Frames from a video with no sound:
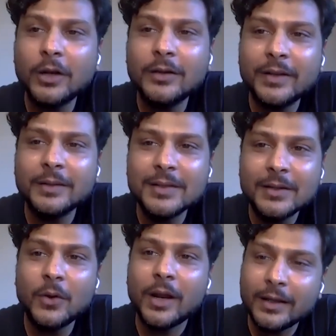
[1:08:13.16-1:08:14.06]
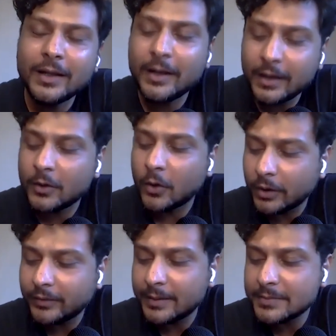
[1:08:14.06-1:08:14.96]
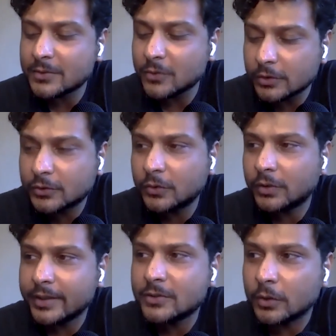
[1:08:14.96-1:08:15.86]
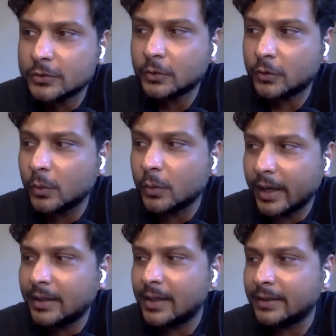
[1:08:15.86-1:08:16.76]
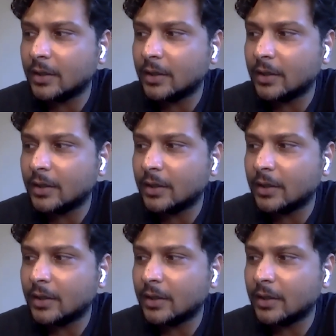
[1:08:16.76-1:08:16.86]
And a lot of times, no, and, and and a lot of times it's also it's also true, right?